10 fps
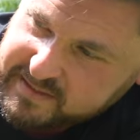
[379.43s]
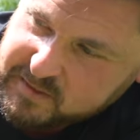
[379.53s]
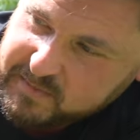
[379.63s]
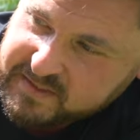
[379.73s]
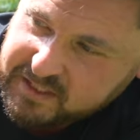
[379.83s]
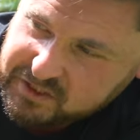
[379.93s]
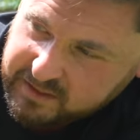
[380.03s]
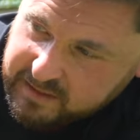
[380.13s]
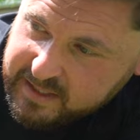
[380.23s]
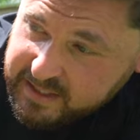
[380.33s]

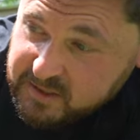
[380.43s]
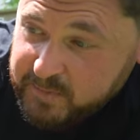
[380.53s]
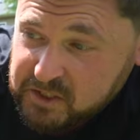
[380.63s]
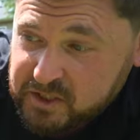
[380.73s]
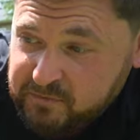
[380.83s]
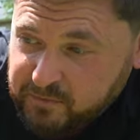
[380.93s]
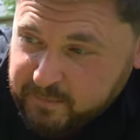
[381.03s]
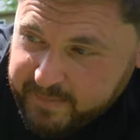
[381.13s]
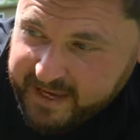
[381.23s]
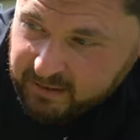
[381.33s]
disposition, especially for a
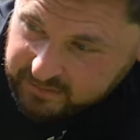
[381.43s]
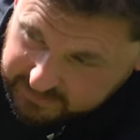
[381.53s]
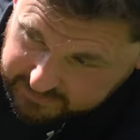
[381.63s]
male.